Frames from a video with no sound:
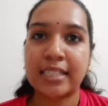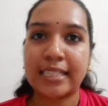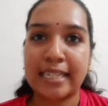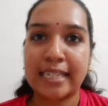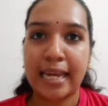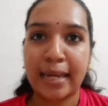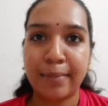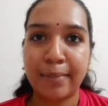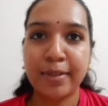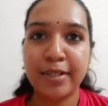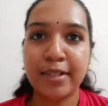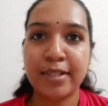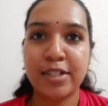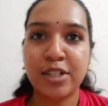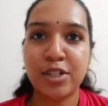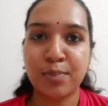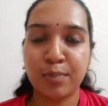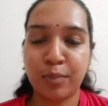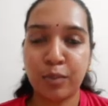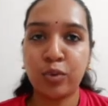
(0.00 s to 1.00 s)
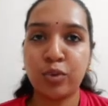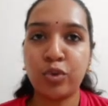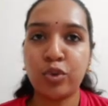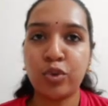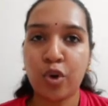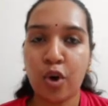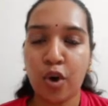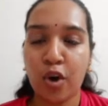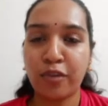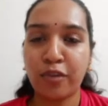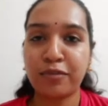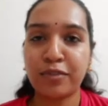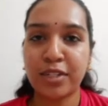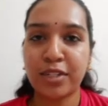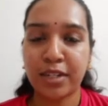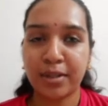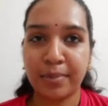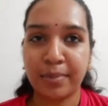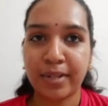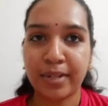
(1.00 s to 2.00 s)
tablespoon of
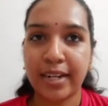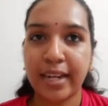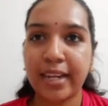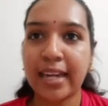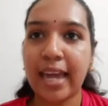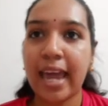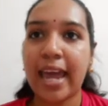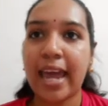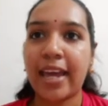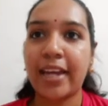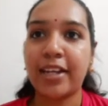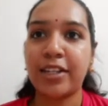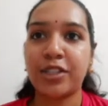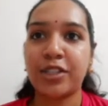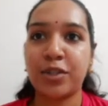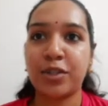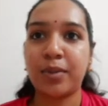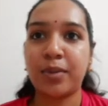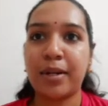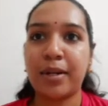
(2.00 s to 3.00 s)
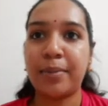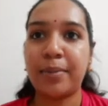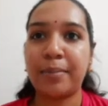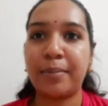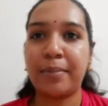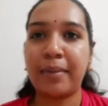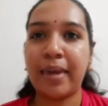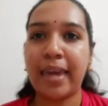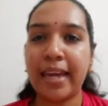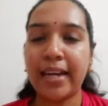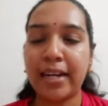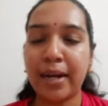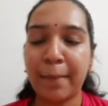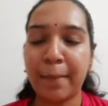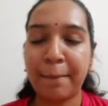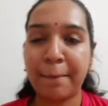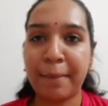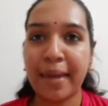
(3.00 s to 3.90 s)
turmeric and you will make a